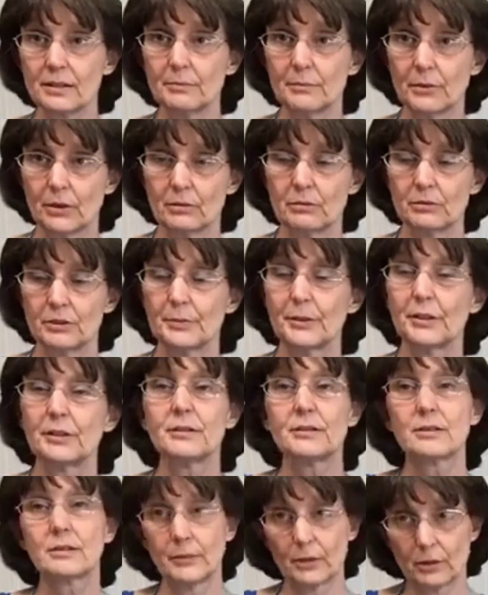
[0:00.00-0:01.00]

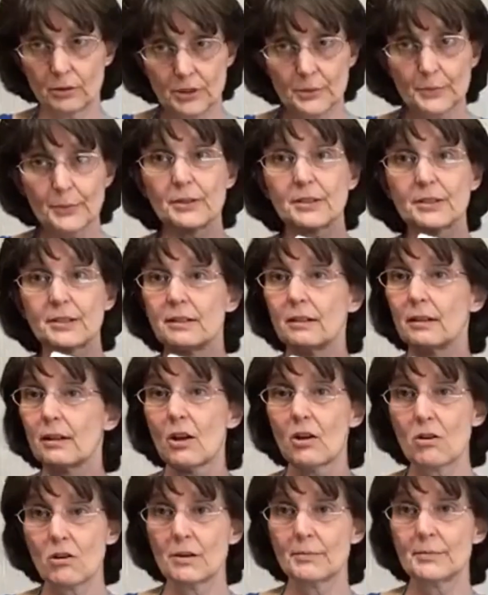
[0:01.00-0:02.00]
till it
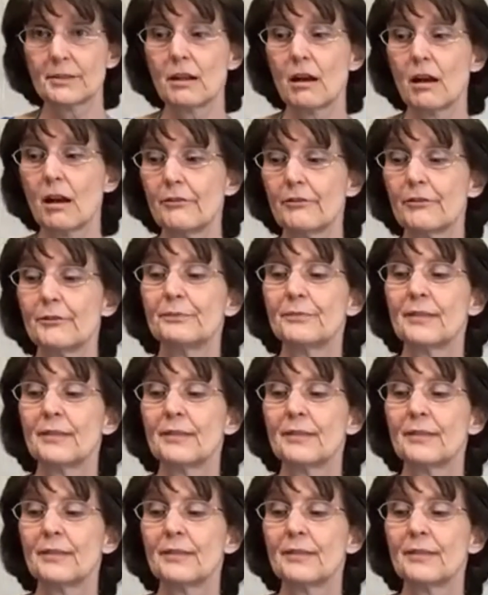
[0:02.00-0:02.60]
all comes off,